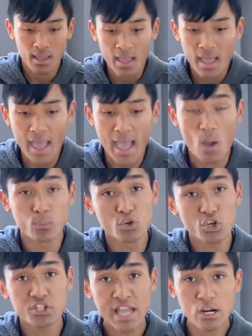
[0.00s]
and when you're
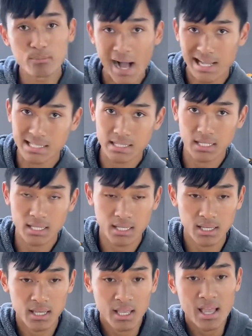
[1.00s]
shadow boxing,
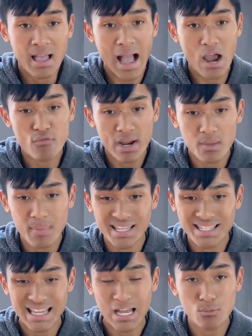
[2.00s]
I recommend
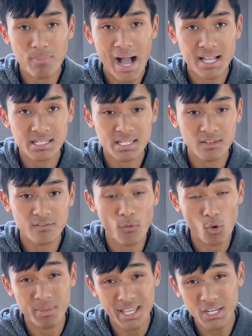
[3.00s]
shadow boxing for
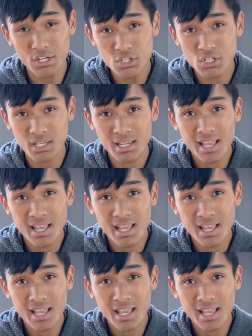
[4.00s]
beginners,